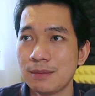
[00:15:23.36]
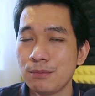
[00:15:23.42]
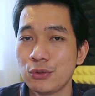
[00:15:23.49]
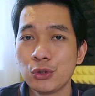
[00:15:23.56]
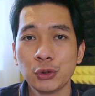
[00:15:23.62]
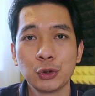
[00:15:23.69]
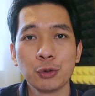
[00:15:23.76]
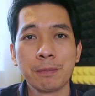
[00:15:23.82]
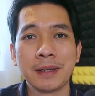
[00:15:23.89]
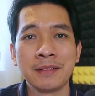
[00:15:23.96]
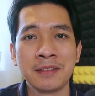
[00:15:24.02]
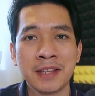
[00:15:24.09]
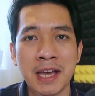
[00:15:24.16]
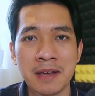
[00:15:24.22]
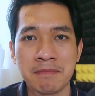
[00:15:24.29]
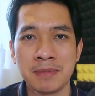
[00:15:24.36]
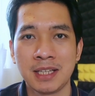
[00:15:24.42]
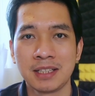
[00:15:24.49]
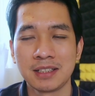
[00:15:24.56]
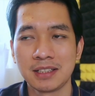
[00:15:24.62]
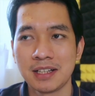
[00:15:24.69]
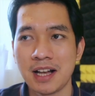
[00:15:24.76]
due to
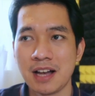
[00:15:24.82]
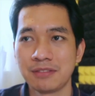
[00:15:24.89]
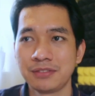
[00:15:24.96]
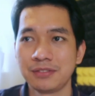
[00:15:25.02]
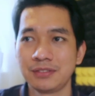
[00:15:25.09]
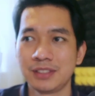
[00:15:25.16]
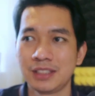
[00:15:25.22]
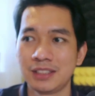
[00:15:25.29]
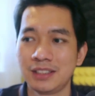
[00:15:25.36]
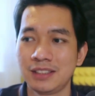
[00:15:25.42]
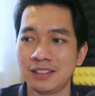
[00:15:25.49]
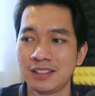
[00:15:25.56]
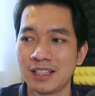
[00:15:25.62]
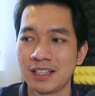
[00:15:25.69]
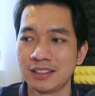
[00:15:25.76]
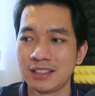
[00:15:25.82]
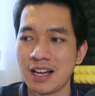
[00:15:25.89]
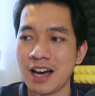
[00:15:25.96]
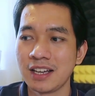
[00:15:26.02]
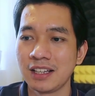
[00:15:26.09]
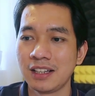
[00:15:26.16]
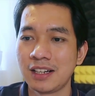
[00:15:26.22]
pandemic, after that
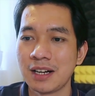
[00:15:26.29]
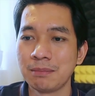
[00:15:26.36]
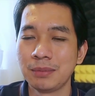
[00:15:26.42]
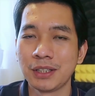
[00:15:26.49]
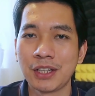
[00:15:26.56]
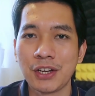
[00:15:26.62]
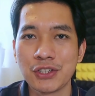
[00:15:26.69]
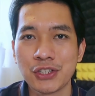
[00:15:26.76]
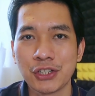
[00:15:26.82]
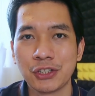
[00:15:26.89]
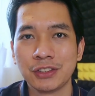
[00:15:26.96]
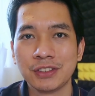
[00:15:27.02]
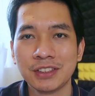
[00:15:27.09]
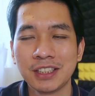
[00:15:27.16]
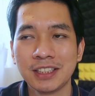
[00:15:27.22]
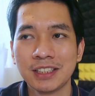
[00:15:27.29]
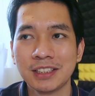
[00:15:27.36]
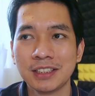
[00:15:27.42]
ILR application,